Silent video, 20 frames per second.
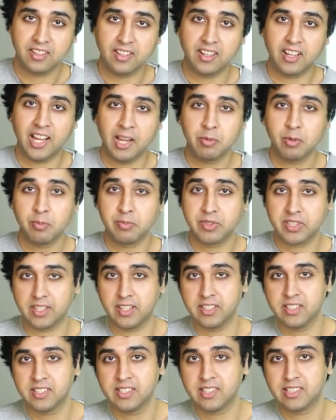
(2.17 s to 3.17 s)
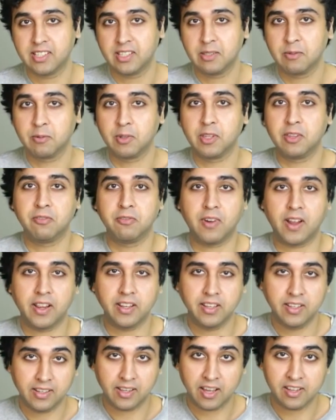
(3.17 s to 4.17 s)
I'm obsessed with
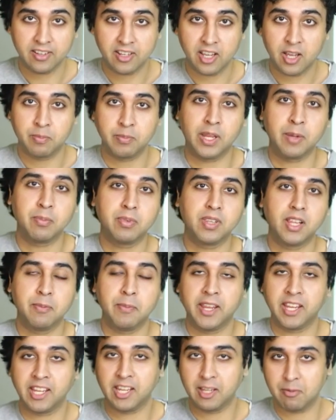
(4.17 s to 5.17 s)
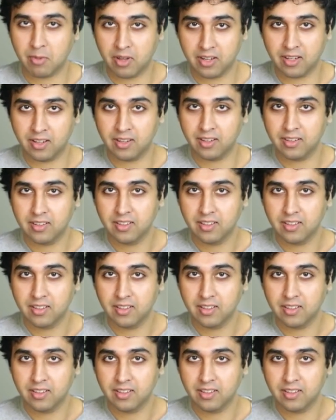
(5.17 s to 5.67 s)
finding out how people are making money.